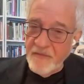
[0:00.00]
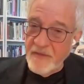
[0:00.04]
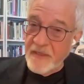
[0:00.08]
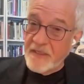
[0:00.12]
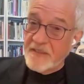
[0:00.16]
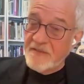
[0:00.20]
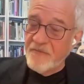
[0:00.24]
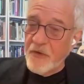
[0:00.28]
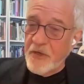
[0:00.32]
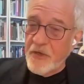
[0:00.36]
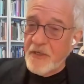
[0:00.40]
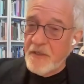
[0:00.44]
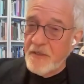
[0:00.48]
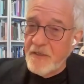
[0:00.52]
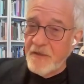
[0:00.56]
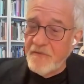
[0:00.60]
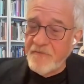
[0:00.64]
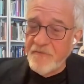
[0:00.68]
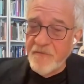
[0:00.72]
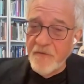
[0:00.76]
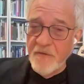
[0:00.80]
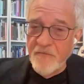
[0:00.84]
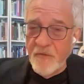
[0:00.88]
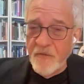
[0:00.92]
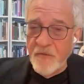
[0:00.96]
That's very
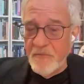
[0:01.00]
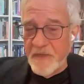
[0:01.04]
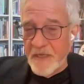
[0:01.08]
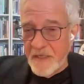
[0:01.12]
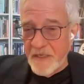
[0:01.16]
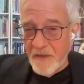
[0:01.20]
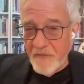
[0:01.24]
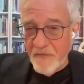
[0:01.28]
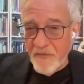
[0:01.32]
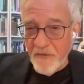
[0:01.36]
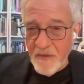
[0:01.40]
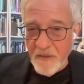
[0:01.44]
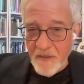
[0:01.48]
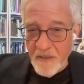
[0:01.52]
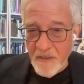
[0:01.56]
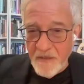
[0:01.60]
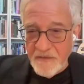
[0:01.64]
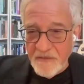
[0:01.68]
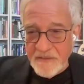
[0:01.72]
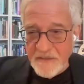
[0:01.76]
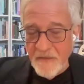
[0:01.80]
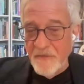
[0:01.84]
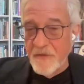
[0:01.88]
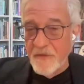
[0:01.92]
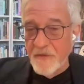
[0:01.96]
different from anything
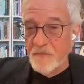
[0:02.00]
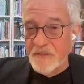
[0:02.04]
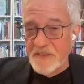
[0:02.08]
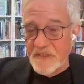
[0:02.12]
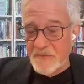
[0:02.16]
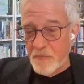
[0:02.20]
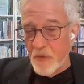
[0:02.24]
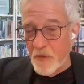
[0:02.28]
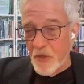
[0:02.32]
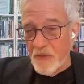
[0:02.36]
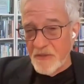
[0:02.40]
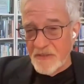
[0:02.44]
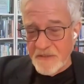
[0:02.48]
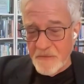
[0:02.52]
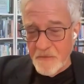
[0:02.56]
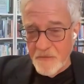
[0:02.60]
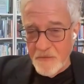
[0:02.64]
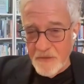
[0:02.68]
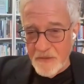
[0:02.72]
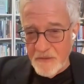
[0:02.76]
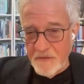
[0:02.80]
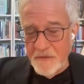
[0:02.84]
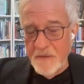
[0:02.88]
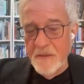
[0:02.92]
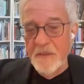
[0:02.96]
else, and the response to
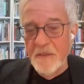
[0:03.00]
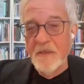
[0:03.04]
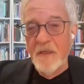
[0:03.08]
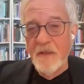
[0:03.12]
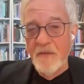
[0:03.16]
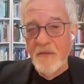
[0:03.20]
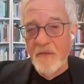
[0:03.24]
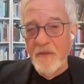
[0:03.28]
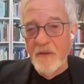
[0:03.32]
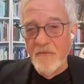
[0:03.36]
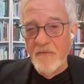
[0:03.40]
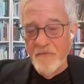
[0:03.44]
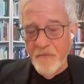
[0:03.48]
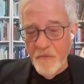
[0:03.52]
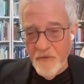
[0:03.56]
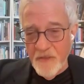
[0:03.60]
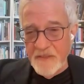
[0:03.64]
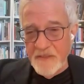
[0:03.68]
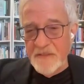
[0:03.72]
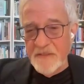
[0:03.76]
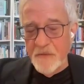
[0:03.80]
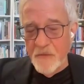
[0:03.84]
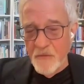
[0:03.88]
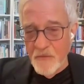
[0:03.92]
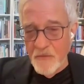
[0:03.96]
it, therefore,
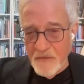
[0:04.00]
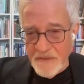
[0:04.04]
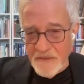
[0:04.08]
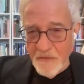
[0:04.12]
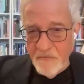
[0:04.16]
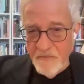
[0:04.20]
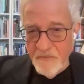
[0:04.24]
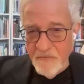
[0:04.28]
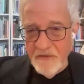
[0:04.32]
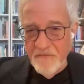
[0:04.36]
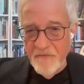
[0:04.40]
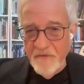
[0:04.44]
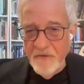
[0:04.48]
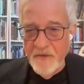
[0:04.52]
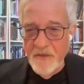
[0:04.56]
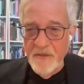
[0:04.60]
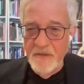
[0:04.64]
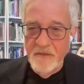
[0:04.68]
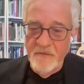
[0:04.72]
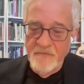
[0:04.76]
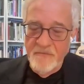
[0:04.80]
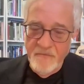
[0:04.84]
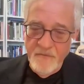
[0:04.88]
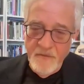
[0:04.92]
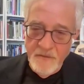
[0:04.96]
has also been very
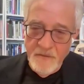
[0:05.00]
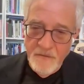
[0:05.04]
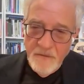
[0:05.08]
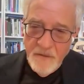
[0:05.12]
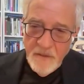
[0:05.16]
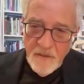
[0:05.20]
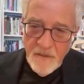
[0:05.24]
different.